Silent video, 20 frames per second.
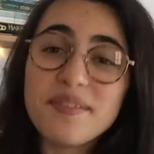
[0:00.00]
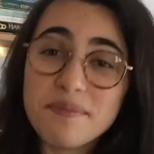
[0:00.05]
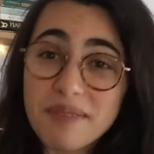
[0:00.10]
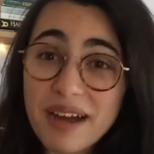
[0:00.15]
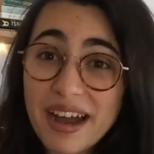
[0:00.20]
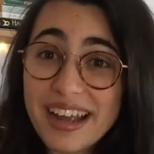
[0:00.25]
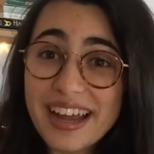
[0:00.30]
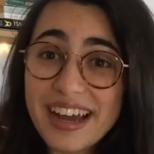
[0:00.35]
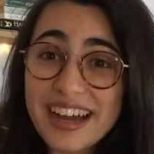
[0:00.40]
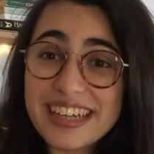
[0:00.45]

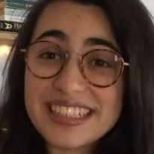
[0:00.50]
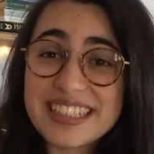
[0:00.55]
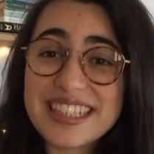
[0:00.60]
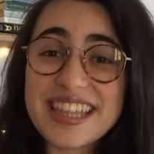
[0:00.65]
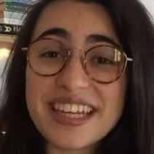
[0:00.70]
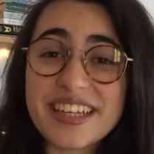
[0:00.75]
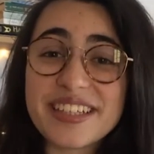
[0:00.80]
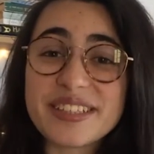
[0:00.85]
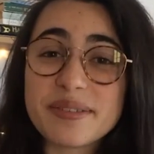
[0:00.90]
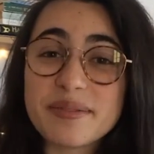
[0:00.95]
Bye, guys.
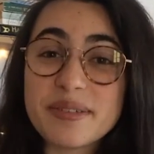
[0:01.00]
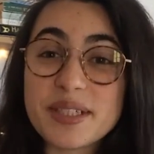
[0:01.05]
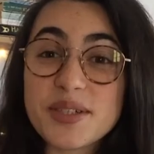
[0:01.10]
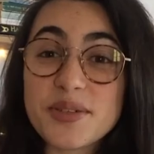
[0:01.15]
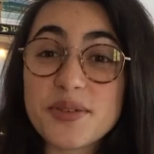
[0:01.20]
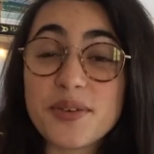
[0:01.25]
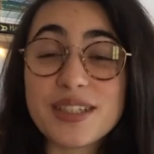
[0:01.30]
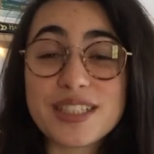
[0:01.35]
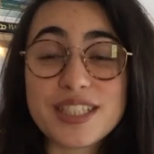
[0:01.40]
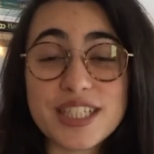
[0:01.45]
Thank you so much
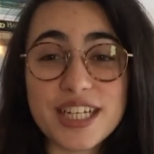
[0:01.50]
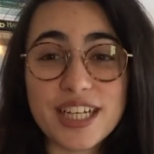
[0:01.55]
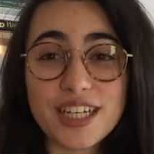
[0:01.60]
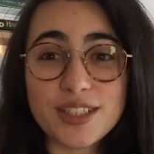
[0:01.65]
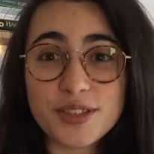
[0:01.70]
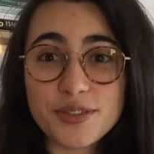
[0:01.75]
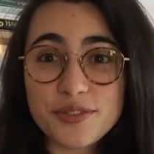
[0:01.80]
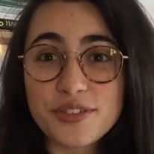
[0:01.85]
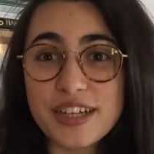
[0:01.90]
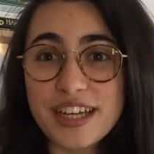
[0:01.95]
for watching.
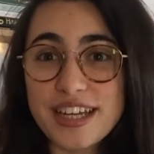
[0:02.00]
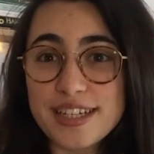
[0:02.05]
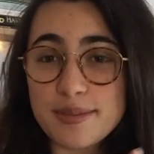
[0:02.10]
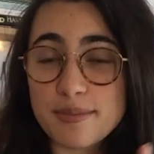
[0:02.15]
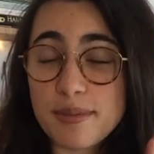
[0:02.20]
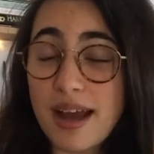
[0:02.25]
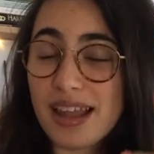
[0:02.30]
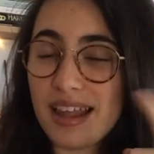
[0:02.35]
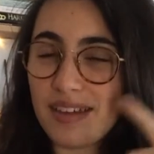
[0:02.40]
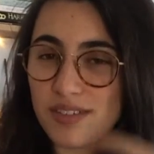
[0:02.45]
Don't forget to
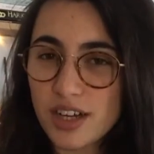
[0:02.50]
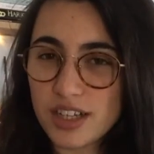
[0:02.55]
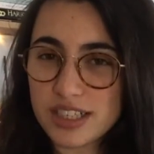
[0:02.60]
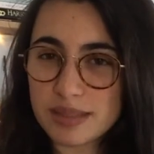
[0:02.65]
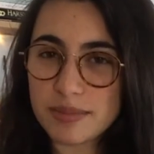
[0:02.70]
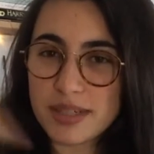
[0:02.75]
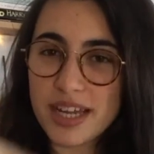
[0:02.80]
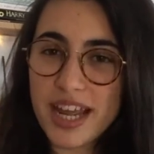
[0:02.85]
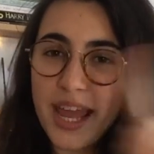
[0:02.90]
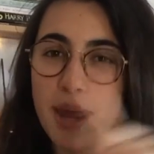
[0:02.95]
smile. Have an
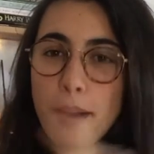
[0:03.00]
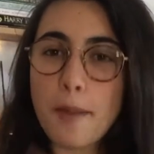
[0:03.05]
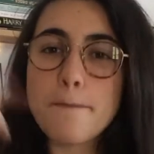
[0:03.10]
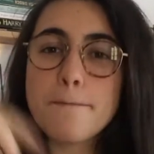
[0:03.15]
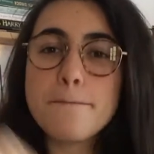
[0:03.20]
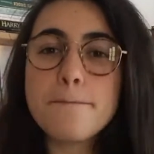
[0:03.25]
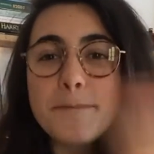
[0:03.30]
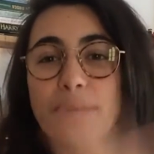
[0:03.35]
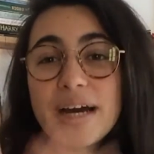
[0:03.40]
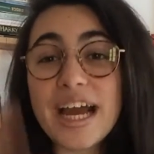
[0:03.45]
awesome day, and
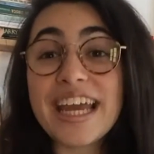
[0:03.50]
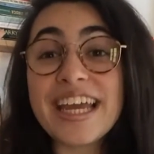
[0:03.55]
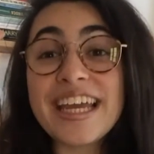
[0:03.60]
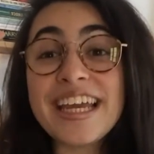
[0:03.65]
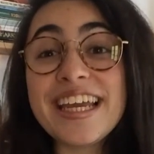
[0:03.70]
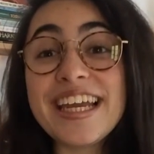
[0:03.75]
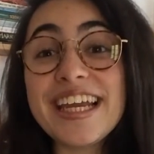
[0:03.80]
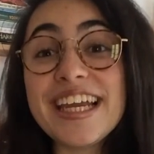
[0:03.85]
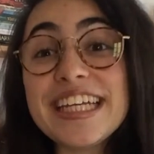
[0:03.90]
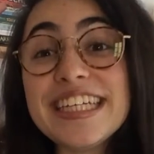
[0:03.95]

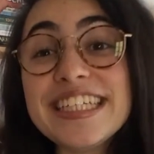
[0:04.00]
bye!